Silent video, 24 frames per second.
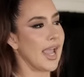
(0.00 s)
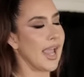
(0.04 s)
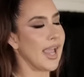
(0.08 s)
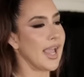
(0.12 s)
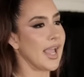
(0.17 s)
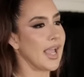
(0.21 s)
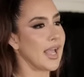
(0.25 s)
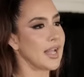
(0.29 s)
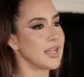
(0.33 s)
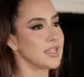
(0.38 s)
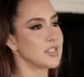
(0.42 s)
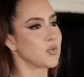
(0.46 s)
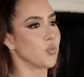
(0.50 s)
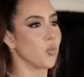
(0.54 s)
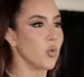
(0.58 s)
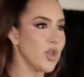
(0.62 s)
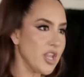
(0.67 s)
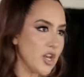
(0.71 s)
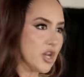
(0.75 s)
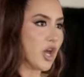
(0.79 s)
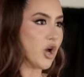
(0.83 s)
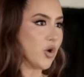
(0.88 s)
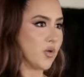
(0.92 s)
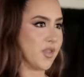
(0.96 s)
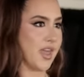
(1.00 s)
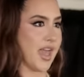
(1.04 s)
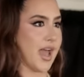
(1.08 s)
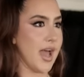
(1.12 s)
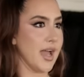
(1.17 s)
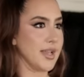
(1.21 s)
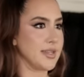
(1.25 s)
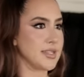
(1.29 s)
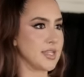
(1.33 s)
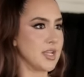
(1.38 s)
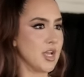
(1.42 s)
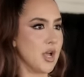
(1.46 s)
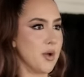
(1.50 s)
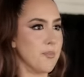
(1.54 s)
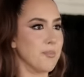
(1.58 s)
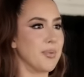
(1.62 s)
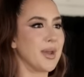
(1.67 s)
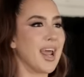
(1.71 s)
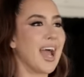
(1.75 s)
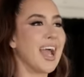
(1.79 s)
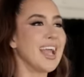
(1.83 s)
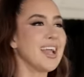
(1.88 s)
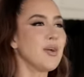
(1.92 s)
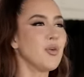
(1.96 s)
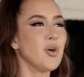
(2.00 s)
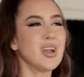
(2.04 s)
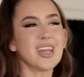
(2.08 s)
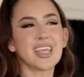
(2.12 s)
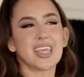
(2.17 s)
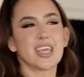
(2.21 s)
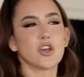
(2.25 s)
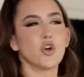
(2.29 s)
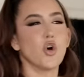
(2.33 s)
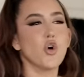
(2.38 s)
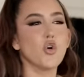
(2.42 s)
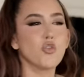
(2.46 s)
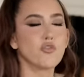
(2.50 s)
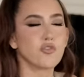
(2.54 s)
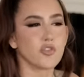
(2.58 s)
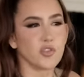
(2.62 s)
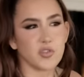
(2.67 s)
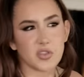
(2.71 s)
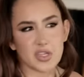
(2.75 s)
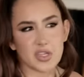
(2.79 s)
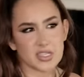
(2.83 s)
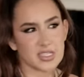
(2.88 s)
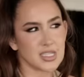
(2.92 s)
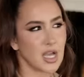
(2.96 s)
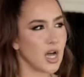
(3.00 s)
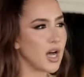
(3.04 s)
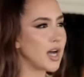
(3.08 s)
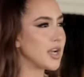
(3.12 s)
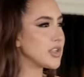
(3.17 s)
And we know that. But I don't want to get over this